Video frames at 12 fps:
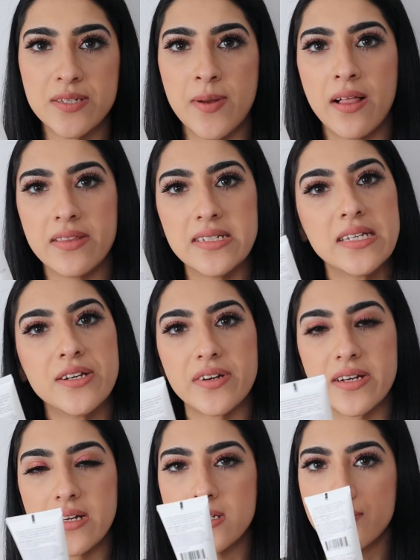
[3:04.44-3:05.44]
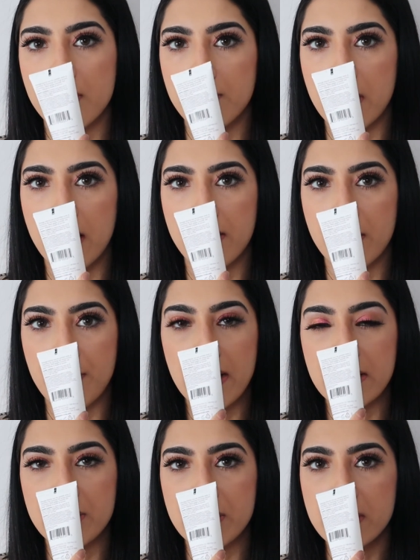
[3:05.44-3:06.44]
smell these ingredients from like the
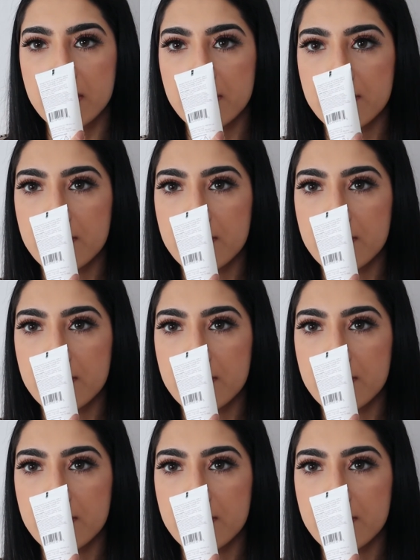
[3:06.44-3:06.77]
packaging.